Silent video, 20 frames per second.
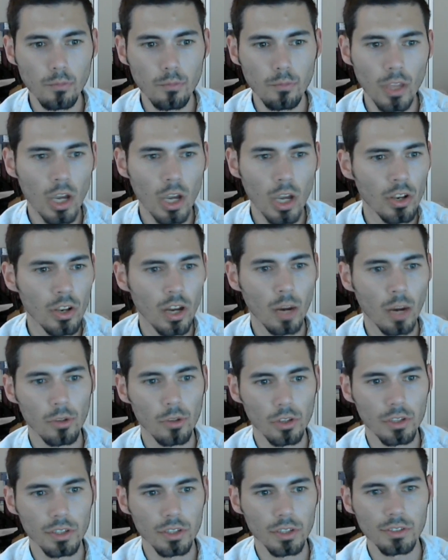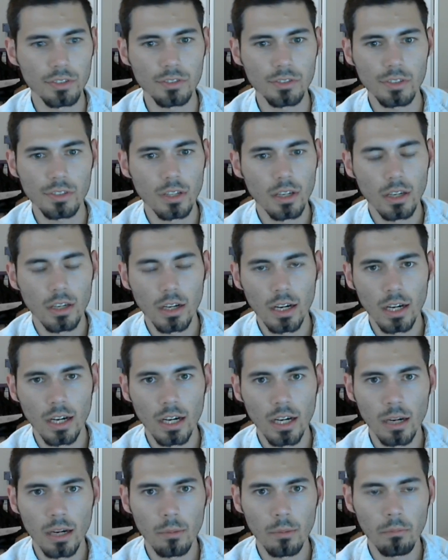anomalies
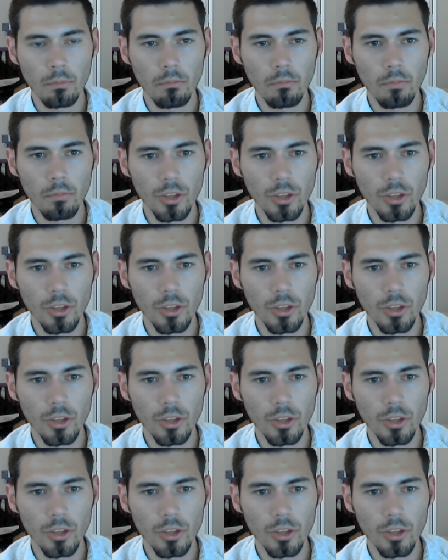that